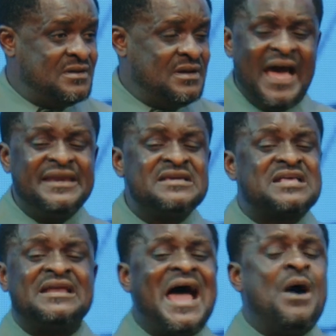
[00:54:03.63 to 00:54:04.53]
And he
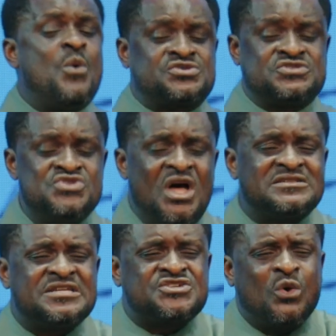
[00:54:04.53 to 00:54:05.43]
said, I was
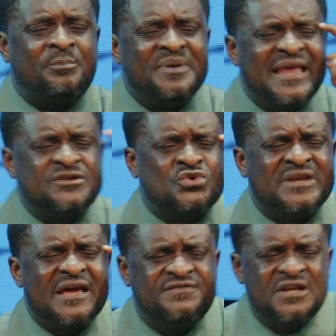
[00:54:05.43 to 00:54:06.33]
not disobedient to
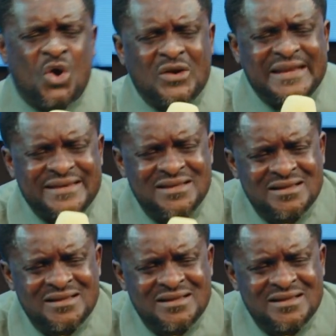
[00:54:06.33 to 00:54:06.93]
the heavenly calling.